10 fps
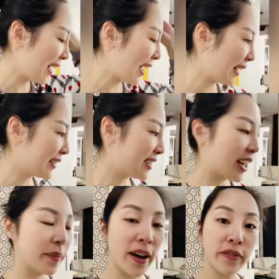And
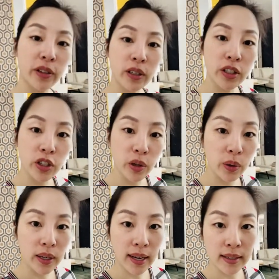um, I forgot to show
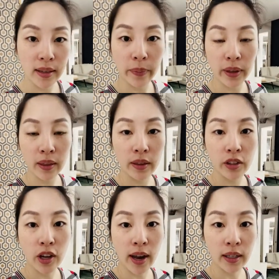you guys something that the
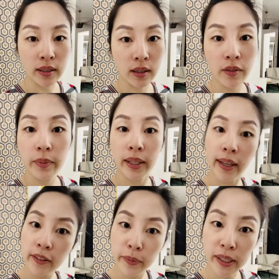Chinese government
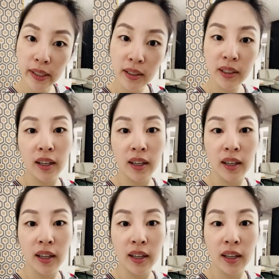gave me